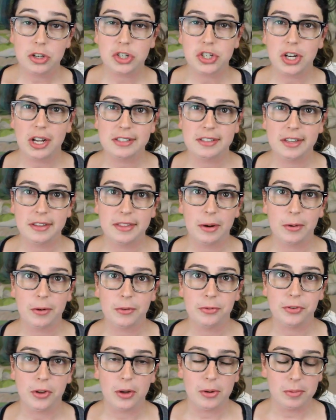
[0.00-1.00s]
the shots that they were
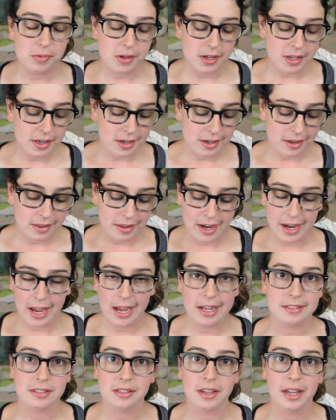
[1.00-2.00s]
filmed in, they
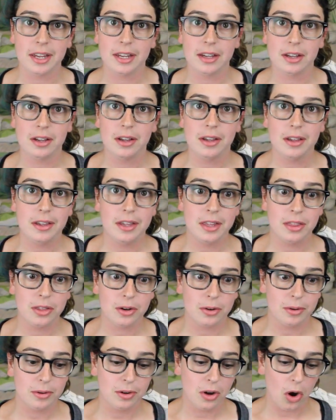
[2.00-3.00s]
had to like
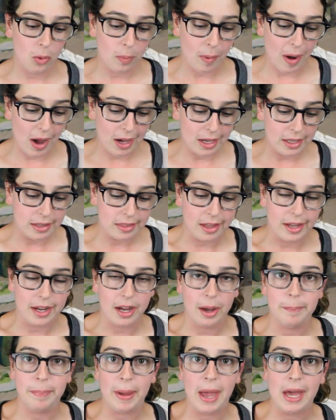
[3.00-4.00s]
either go behind like
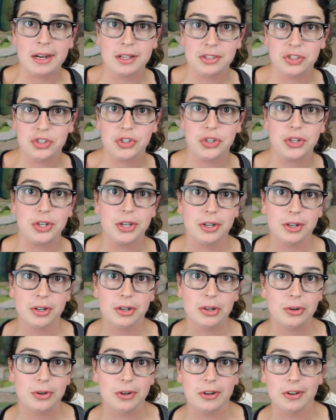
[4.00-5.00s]
a banister
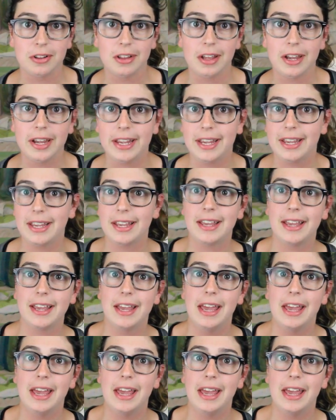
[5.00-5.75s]
or, or like